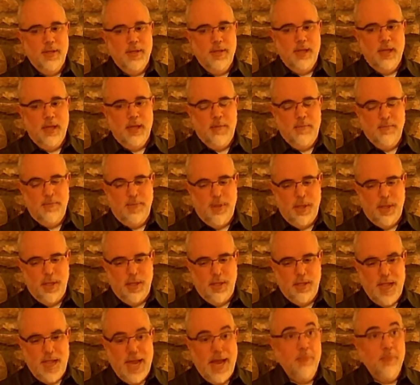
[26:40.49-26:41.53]
the
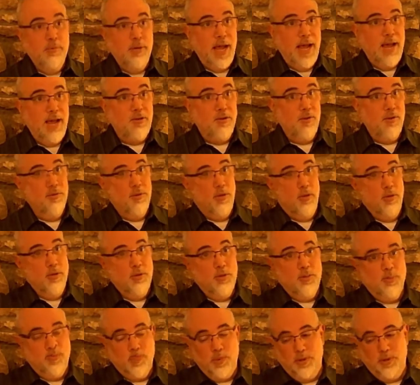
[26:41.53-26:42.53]
tabernacle. Those were